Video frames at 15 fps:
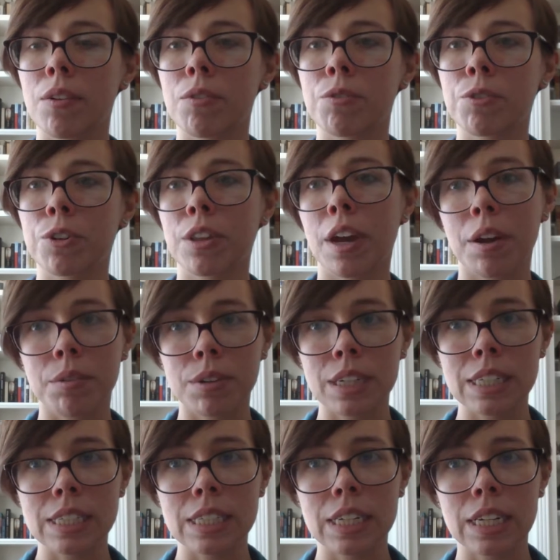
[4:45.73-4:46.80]
for that
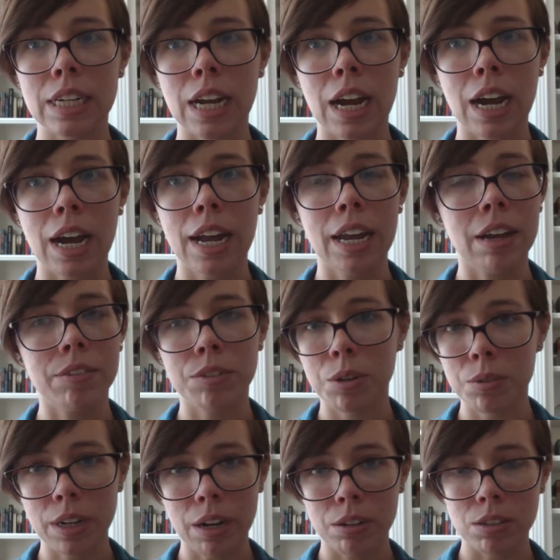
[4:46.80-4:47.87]
reason, I have no
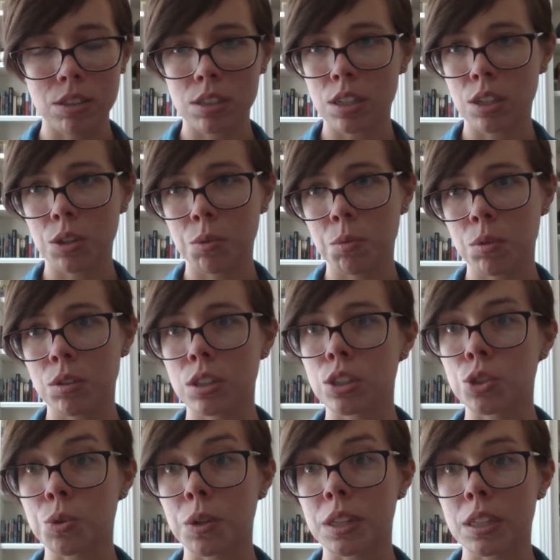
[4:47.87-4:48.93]
doubts that you will
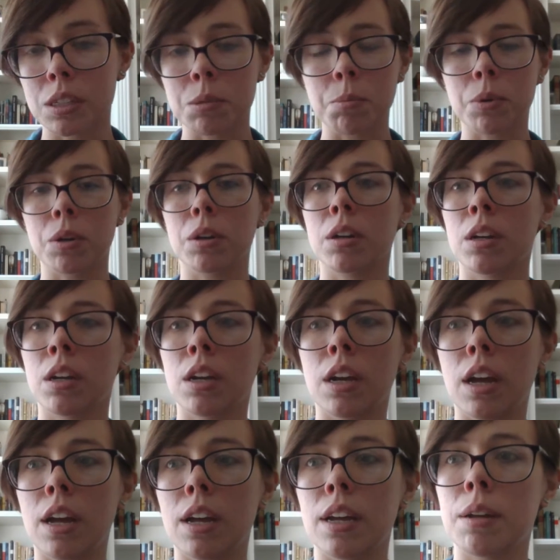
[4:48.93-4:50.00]
enjoy this book.
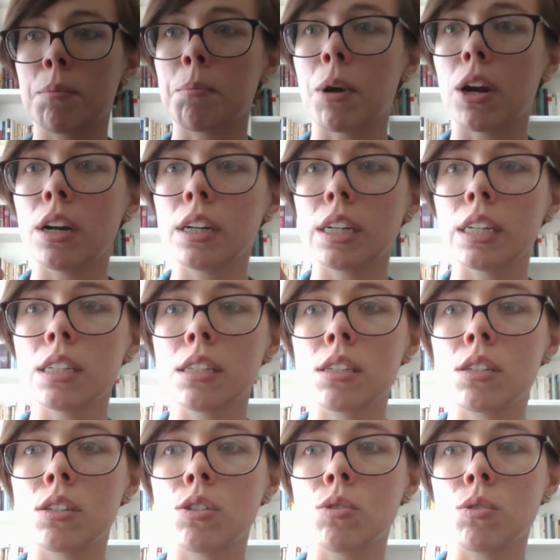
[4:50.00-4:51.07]

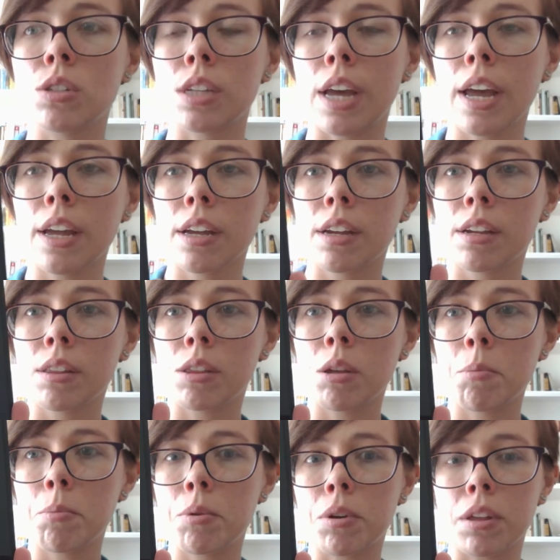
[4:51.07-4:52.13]
Markus Zusak, The
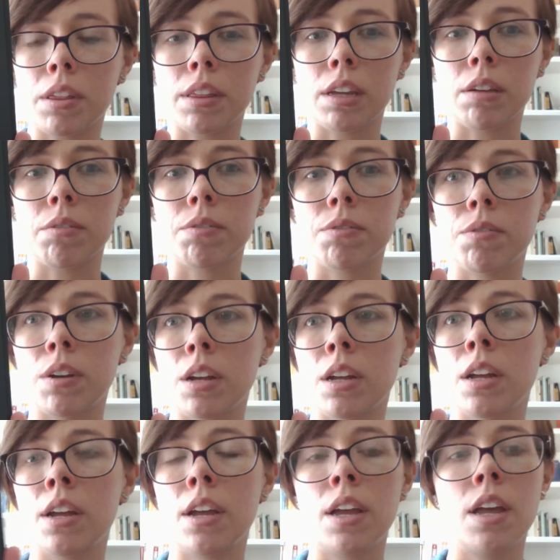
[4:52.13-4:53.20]
Book Thief.
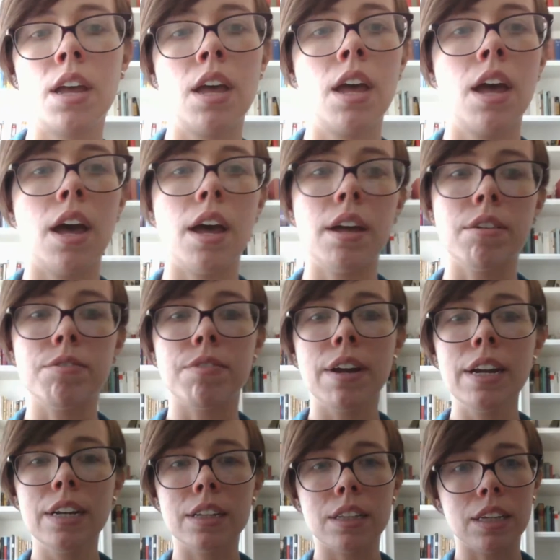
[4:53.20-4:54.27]

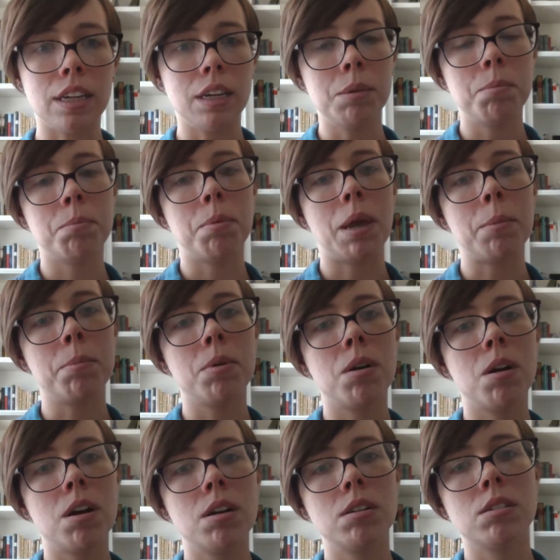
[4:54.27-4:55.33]
Finally, Paper
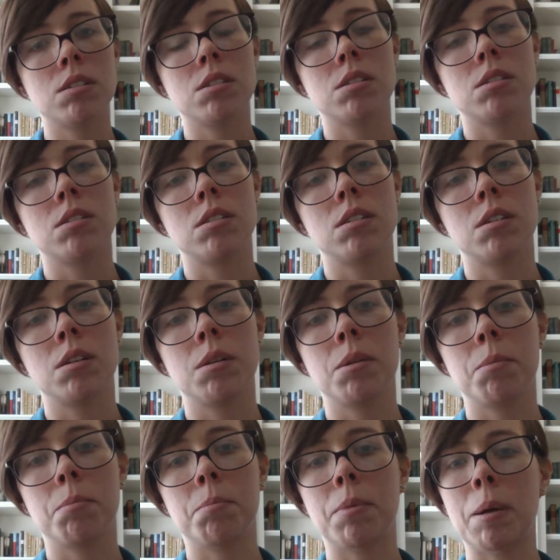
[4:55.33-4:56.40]
Hearts
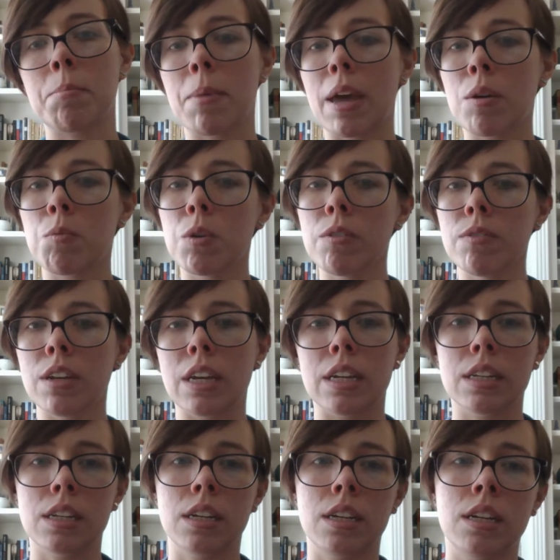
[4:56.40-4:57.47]
by
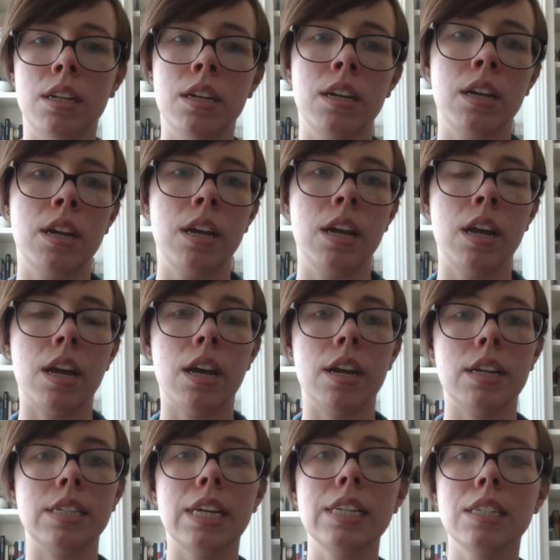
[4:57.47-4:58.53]
Wiviott.
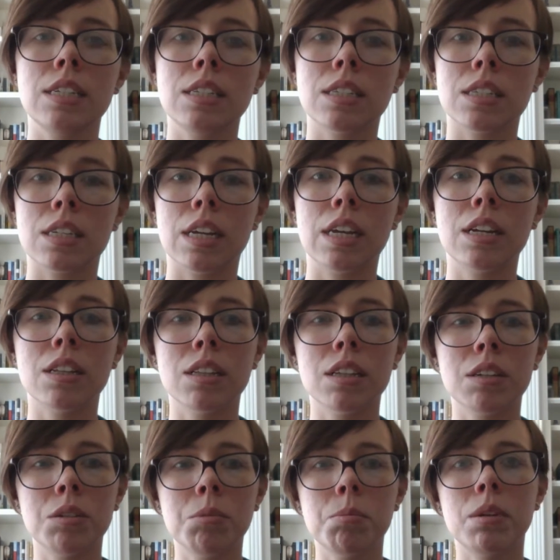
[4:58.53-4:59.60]
Takes us in a
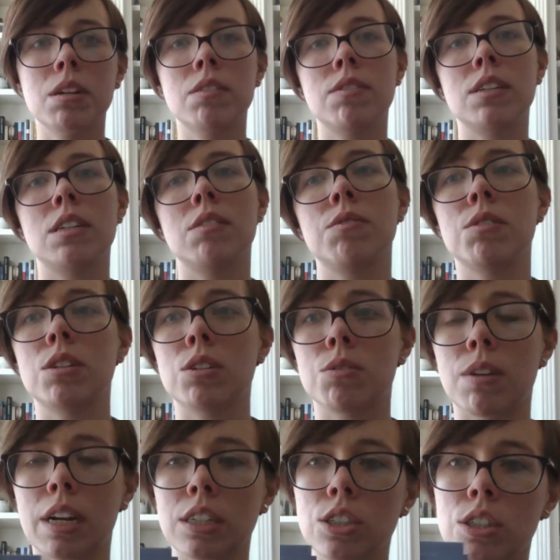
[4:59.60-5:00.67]
little bit of a different
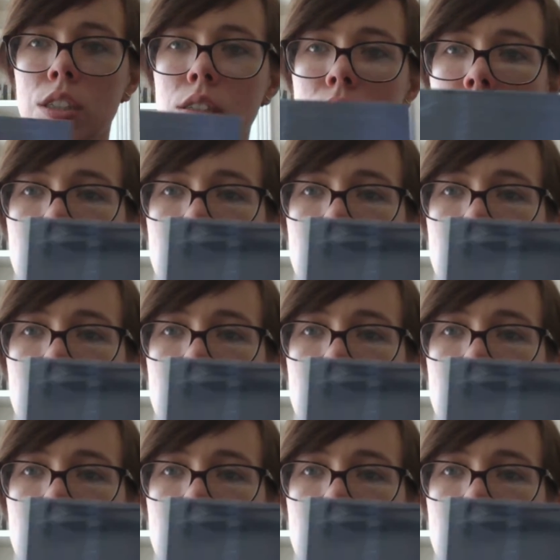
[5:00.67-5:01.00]
direction.